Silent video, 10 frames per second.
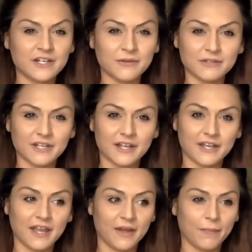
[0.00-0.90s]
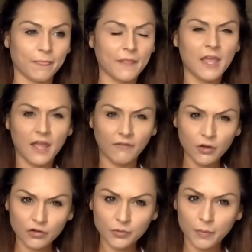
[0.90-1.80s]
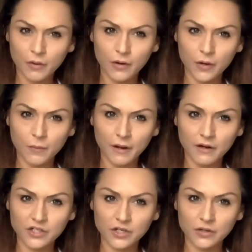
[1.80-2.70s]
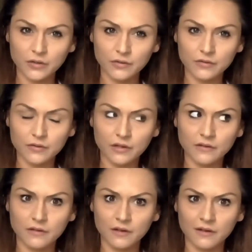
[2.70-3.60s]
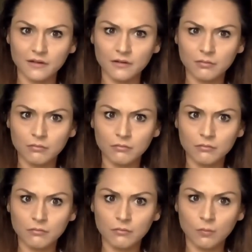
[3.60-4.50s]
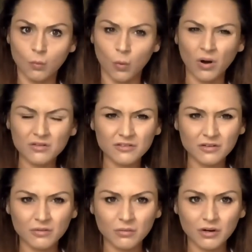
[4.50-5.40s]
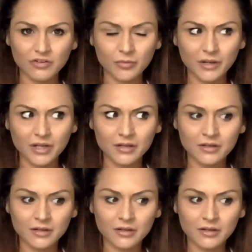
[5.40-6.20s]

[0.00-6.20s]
and he was like, "Have you just bought a new pair of shoes?" I was like, "What do you mean?"